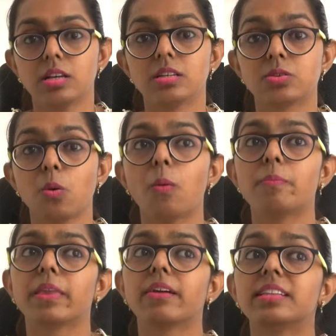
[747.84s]

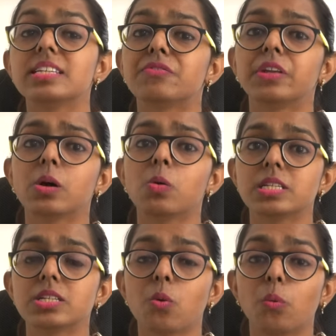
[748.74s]
So, this free course
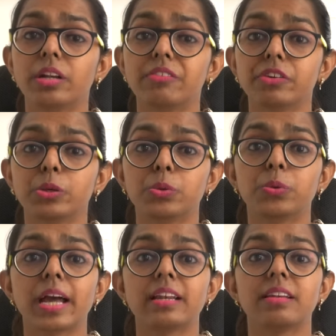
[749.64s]
is only for you
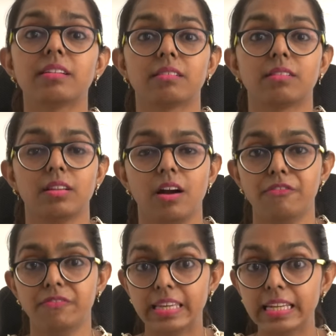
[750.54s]
to get a
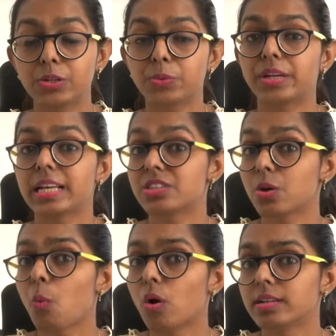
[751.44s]
feel, to test
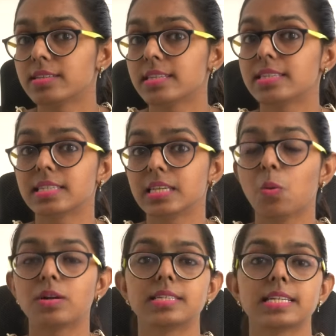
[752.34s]
the waters and see
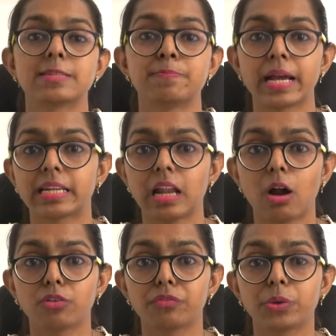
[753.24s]
what is expected
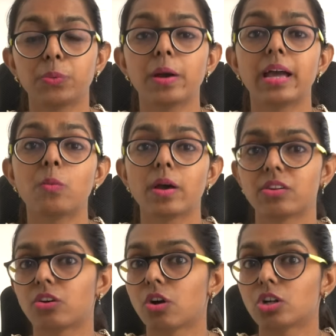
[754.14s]
out of you and
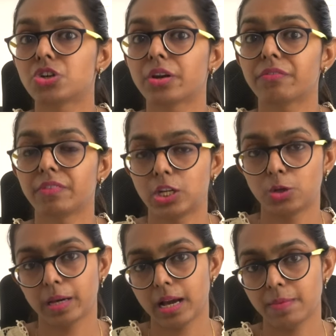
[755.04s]
whether or not you're fit to
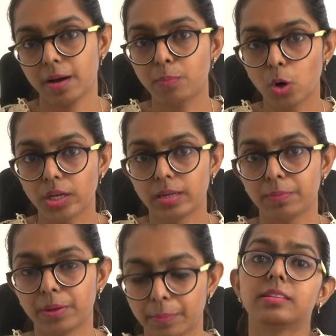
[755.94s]
become a
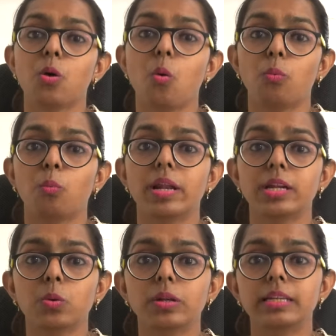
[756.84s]
bookkeeper. The one
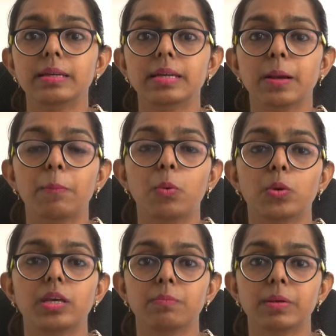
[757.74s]
and only
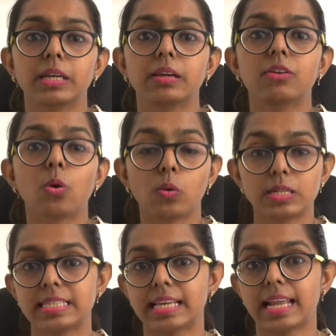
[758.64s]
bookkeeping
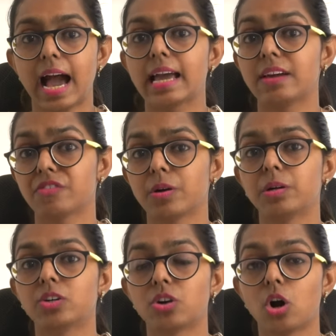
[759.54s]
course that I have come
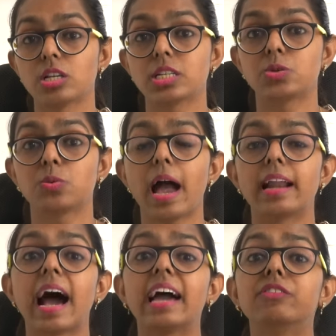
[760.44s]
across
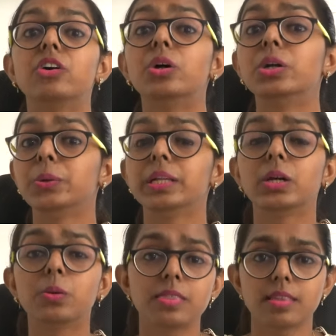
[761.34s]
and I've heard only
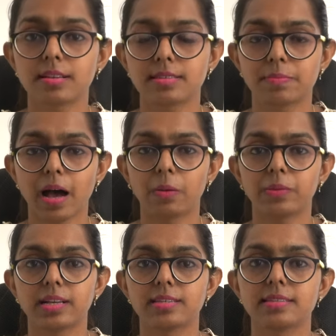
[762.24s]
good things about
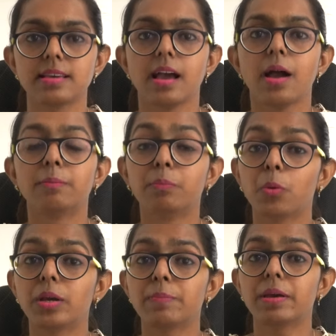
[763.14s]
is
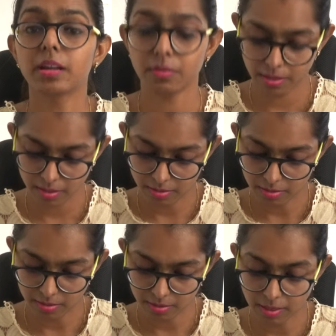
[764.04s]
Bookkeeper
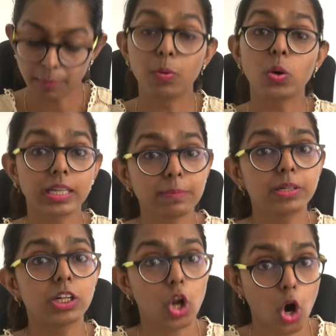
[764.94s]

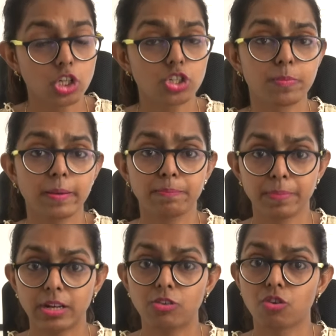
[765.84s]
Launch by
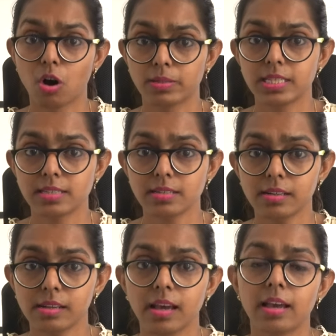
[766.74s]
Ben Robinson.